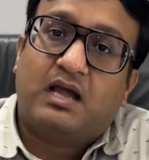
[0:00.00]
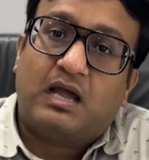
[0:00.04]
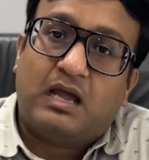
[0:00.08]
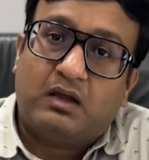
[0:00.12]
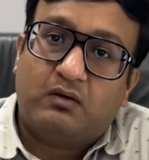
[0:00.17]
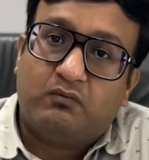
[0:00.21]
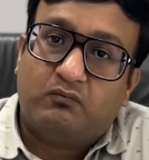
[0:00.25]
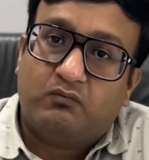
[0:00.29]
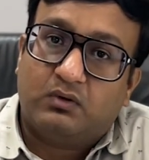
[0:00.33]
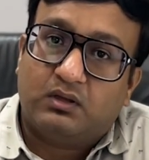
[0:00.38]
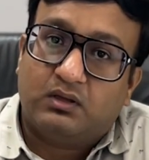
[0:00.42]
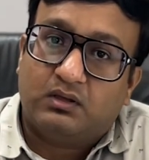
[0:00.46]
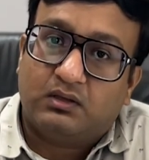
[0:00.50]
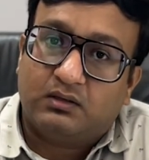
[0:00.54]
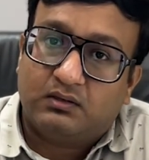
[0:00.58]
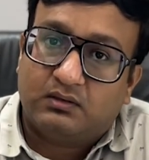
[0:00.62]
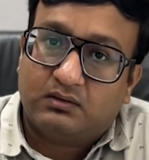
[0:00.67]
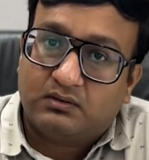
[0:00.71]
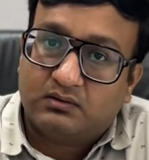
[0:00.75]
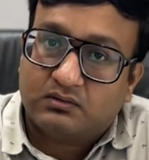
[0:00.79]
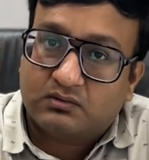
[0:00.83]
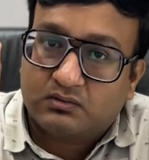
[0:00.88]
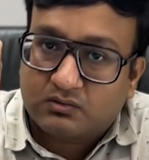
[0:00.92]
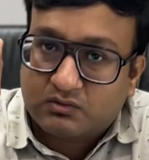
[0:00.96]
I will
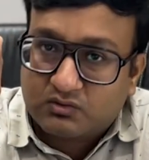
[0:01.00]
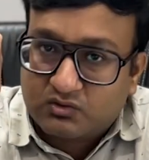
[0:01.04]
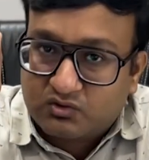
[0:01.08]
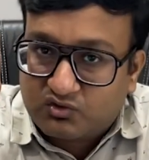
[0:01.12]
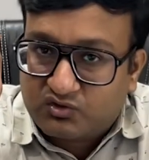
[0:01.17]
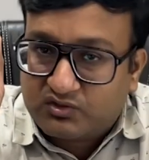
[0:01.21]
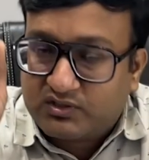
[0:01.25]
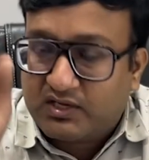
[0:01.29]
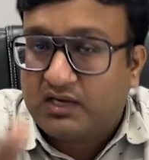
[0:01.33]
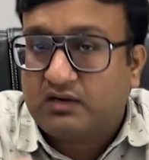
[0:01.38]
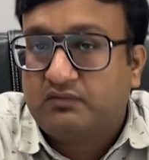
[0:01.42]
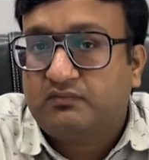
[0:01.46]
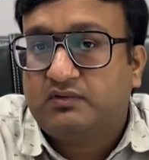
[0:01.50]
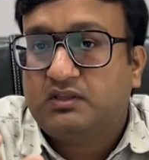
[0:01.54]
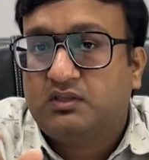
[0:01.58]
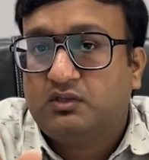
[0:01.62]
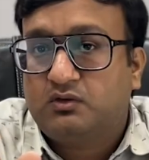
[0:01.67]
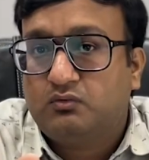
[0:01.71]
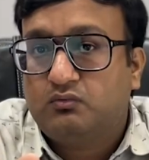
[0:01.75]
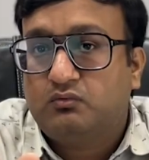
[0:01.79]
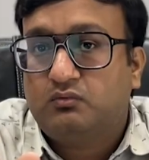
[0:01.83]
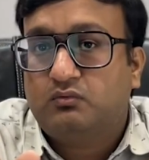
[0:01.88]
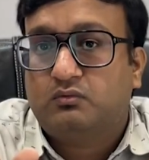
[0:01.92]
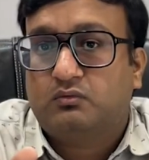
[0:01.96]
share with
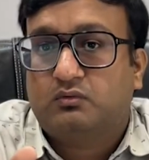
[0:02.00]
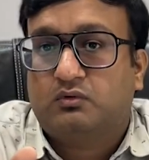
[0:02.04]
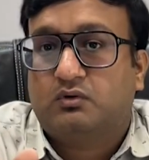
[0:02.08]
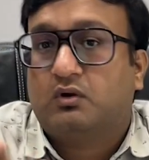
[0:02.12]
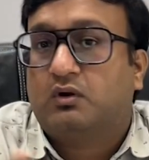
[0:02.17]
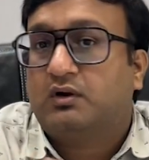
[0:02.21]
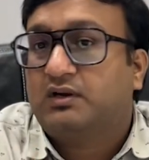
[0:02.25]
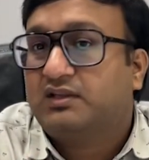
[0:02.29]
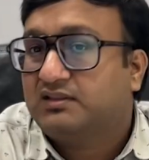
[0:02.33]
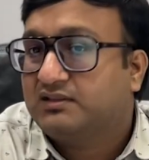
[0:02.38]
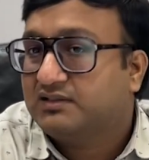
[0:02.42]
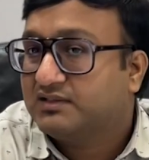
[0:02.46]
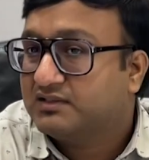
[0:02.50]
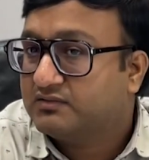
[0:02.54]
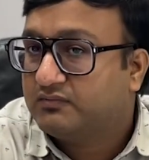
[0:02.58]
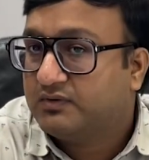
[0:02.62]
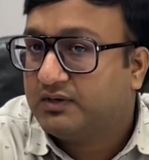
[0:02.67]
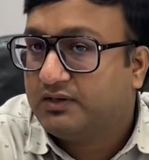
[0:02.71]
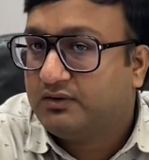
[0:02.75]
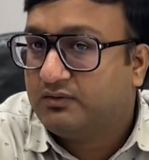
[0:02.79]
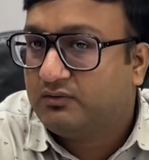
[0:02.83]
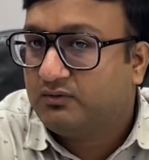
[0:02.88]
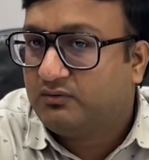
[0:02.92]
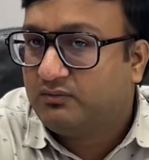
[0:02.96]
you, not in this
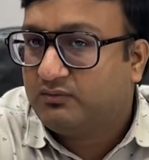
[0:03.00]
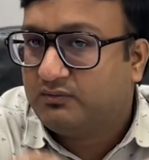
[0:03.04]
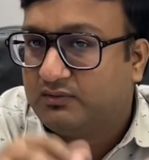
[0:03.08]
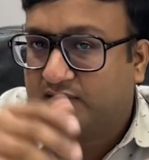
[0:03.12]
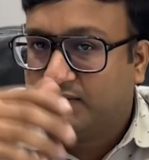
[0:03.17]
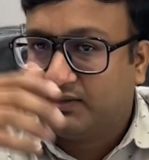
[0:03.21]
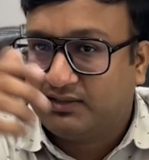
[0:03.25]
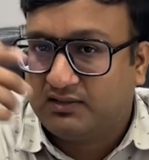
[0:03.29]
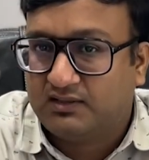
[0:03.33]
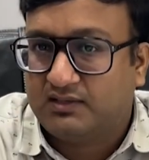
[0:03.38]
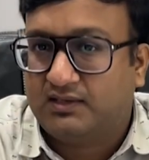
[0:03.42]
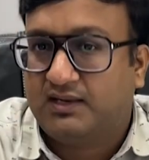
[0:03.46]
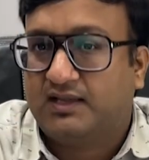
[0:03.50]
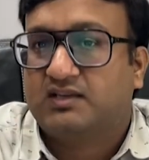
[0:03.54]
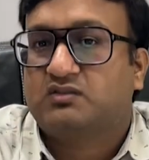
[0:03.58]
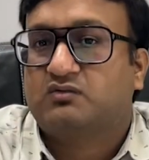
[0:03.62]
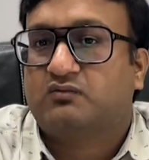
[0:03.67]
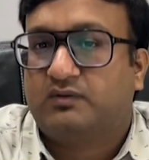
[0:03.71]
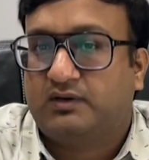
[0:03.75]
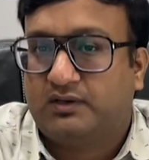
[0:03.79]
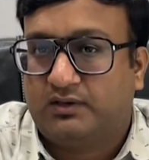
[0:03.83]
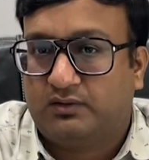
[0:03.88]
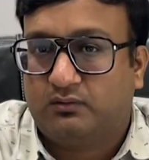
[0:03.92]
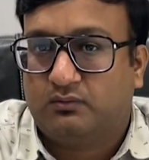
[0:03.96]
video, in the next
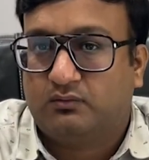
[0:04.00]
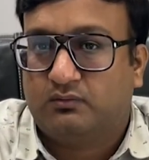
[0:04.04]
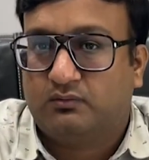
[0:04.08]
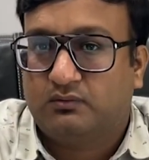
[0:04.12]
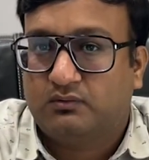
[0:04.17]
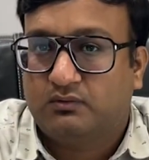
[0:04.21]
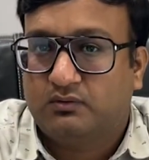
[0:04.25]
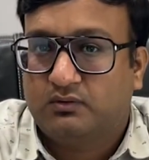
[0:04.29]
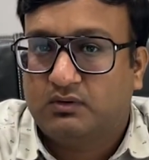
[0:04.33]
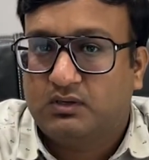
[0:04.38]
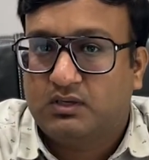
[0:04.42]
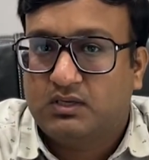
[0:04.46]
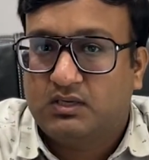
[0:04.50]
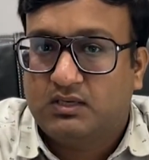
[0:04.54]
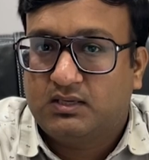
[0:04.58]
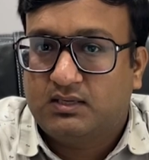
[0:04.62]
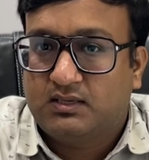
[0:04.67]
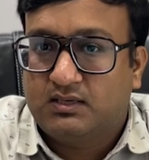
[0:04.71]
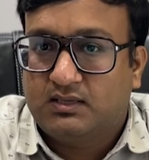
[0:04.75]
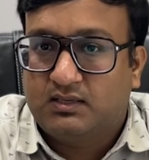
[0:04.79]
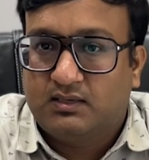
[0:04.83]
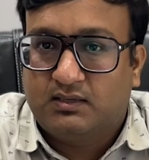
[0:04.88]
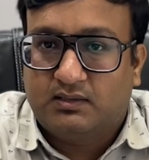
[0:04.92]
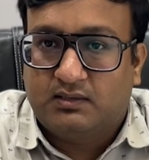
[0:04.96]
video.
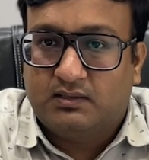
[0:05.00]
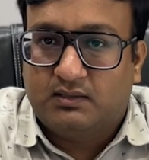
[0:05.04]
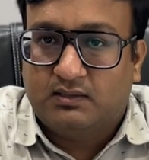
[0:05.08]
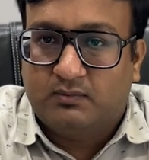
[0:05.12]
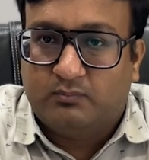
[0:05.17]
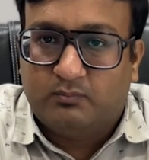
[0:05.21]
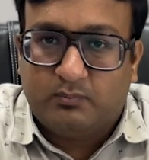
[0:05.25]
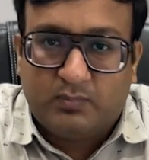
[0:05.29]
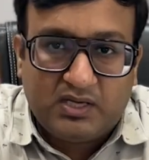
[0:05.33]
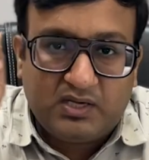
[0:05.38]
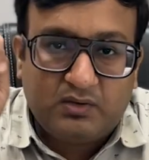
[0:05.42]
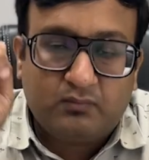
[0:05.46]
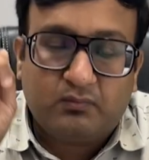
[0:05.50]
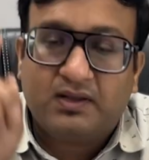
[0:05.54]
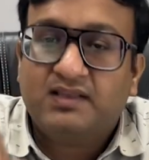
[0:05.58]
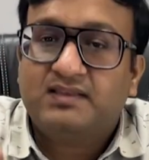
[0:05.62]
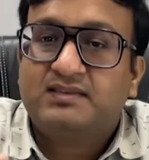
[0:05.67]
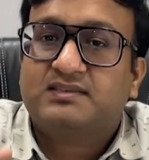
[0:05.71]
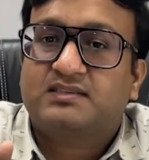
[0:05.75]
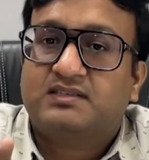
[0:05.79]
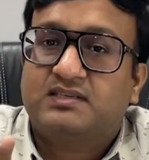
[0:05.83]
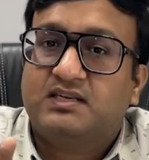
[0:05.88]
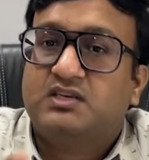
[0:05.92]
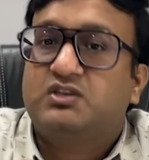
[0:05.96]
Meanwhile,
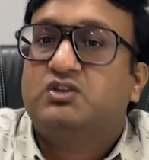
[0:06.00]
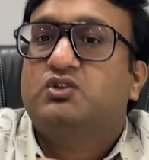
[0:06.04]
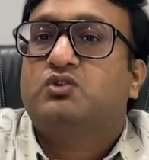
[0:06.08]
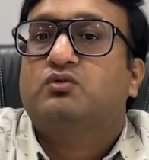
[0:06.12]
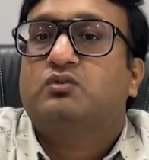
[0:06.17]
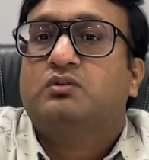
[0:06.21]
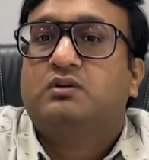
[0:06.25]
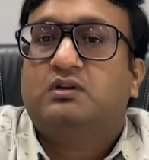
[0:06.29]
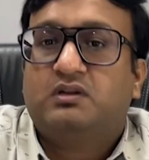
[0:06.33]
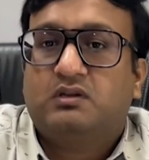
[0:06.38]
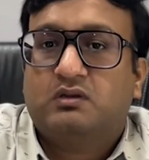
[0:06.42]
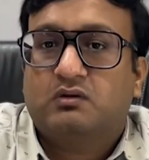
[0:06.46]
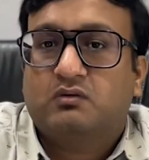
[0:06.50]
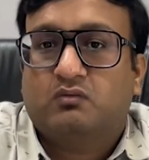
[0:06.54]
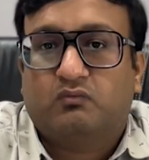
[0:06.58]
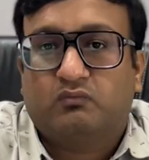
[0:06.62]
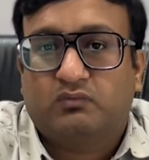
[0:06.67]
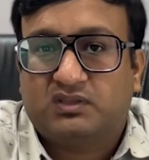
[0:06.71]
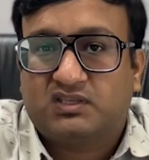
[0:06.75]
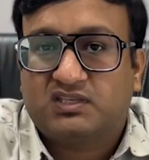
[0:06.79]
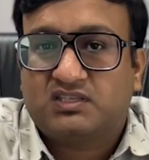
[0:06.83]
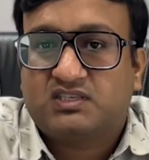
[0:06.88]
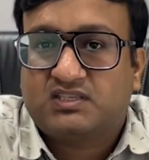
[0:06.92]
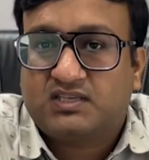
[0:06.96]
stay tuned with
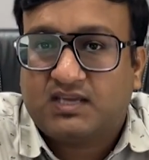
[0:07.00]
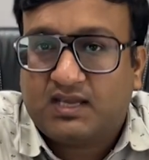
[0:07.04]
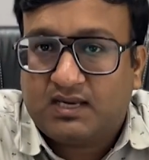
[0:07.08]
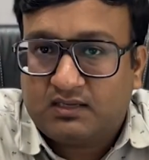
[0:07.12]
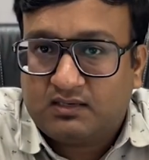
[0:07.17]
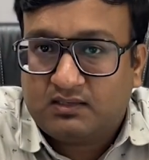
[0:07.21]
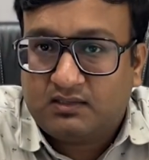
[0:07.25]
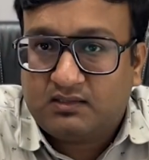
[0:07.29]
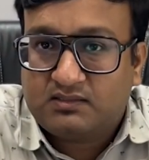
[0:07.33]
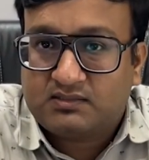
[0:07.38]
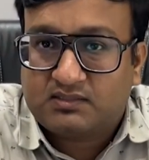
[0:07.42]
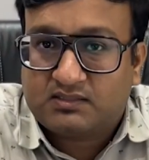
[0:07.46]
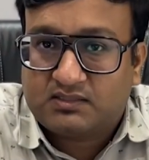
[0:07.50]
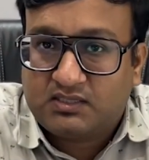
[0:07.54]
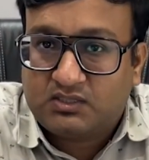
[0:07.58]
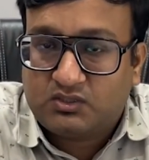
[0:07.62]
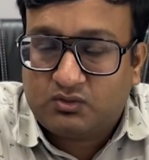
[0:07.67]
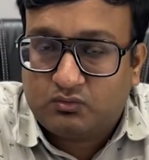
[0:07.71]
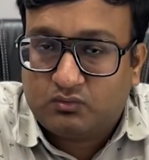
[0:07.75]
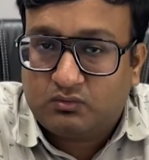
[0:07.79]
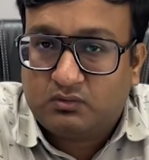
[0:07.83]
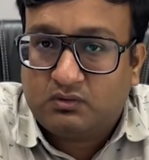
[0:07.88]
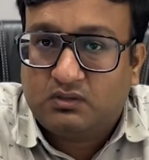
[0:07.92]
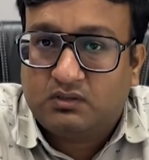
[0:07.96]
the channel. Stay
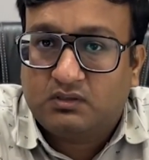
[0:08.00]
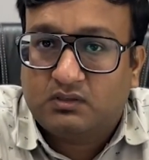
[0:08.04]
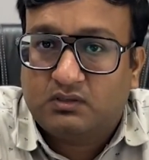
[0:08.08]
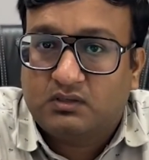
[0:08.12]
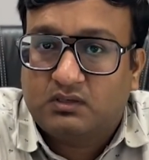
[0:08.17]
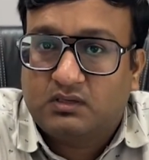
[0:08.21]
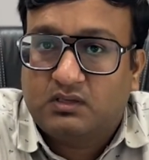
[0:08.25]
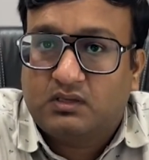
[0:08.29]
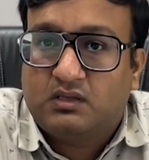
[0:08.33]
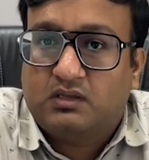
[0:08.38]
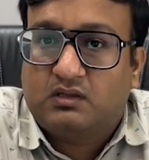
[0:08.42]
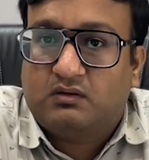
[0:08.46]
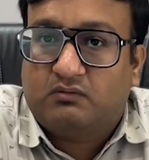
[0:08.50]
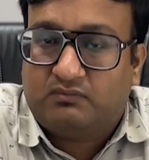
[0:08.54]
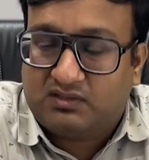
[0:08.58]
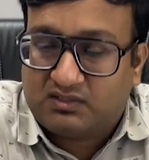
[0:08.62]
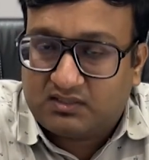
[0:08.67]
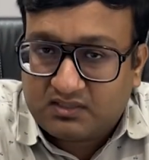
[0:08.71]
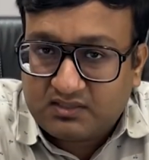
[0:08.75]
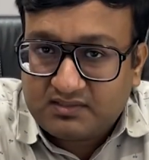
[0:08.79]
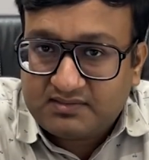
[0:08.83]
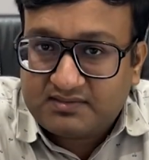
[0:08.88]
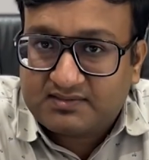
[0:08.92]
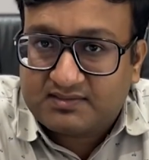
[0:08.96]
tuned with
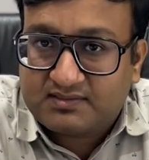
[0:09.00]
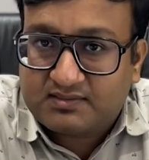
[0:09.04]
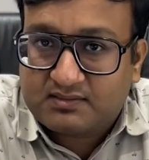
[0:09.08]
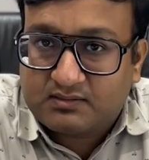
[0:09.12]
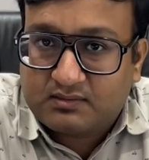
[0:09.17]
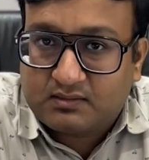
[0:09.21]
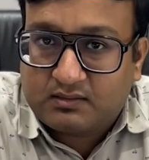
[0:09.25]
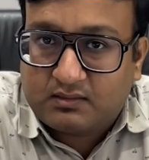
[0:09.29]
us.